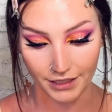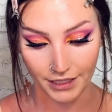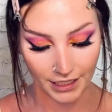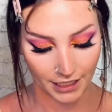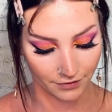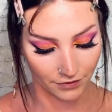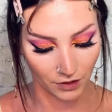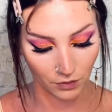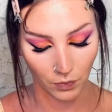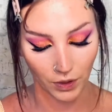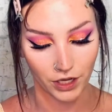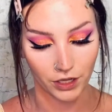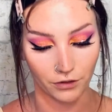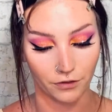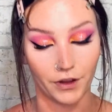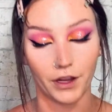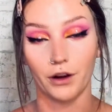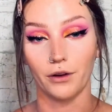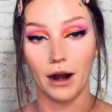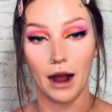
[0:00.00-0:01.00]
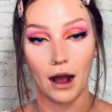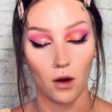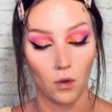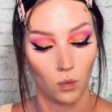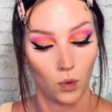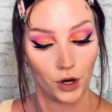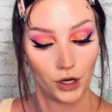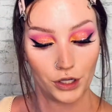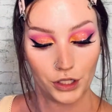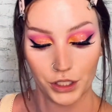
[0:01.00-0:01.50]
even when you figure out
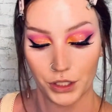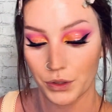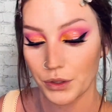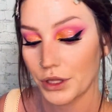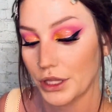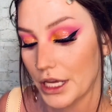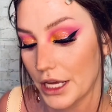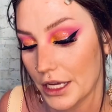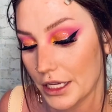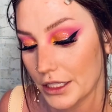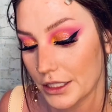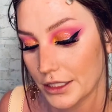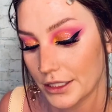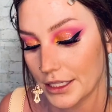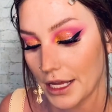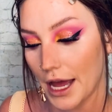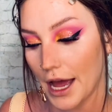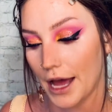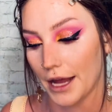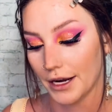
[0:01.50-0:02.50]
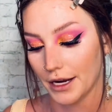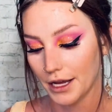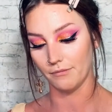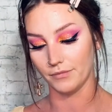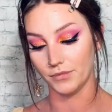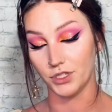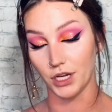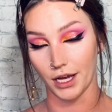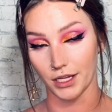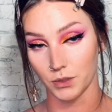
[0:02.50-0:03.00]
one or two things that
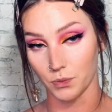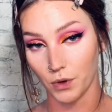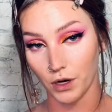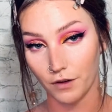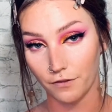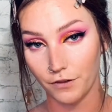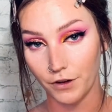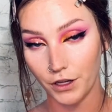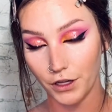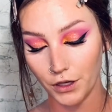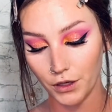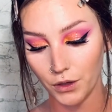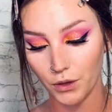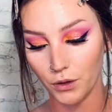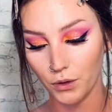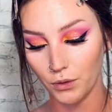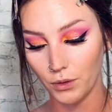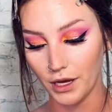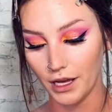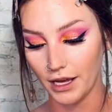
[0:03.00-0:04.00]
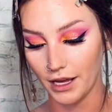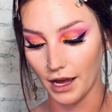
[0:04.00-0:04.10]
does work for you,